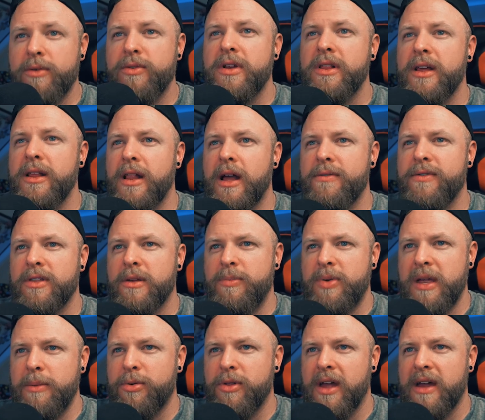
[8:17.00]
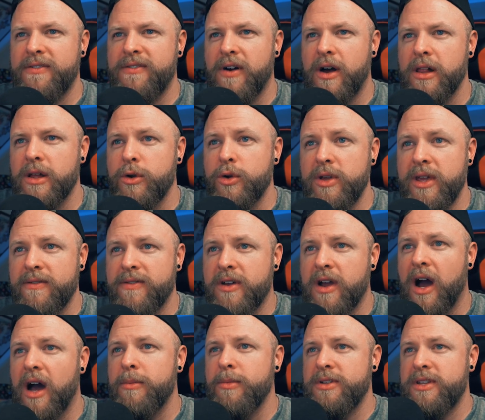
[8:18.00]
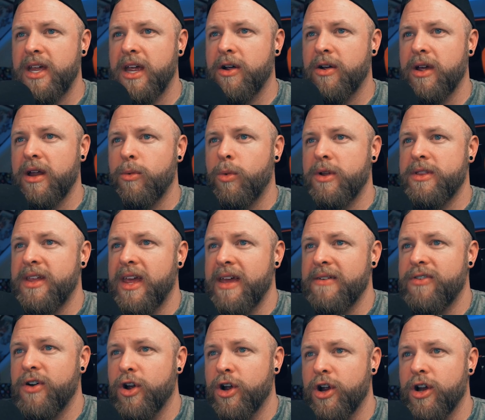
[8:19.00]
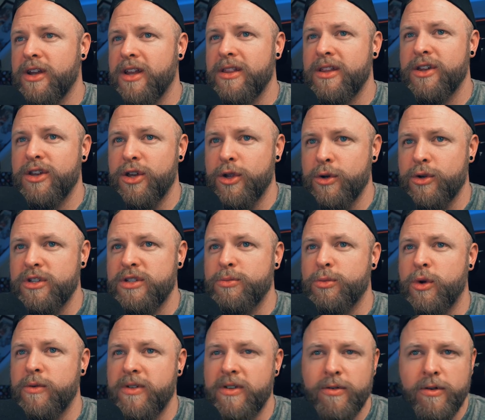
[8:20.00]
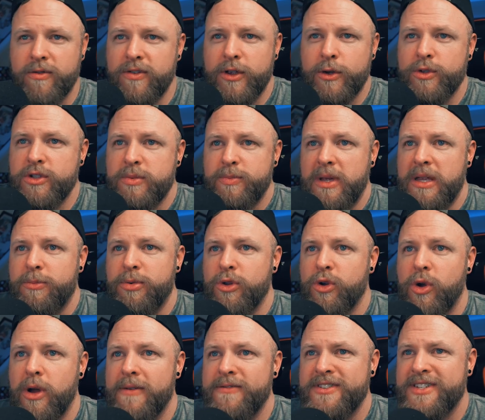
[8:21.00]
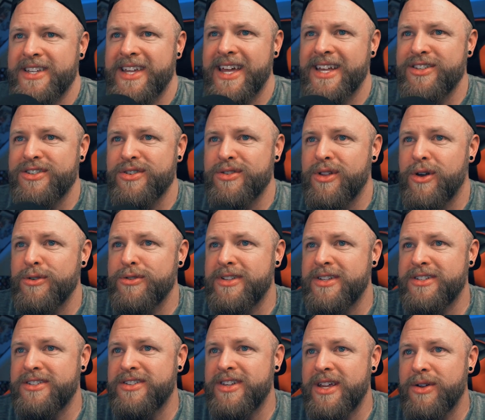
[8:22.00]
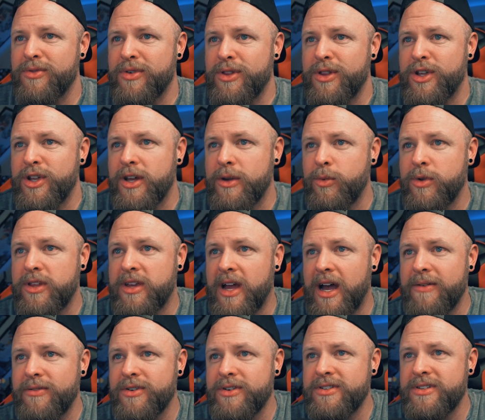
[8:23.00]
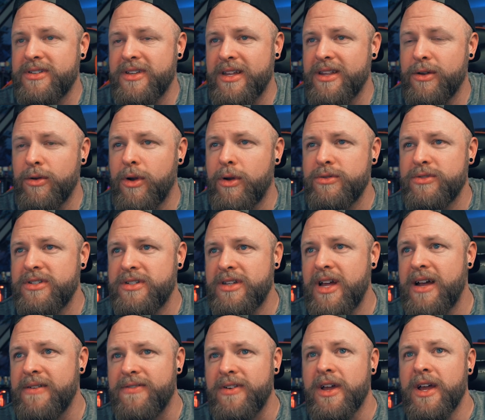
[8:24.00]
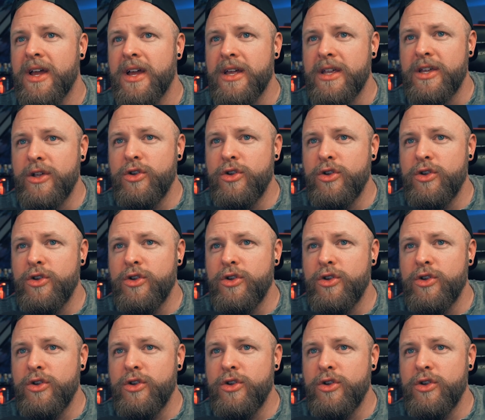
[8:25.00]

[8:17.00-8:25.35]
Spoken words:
I really love are the people I follow who give commentary on what they have heard in the news, movie reviews, people who have skits, or those that sing really good with covers in their own stuff.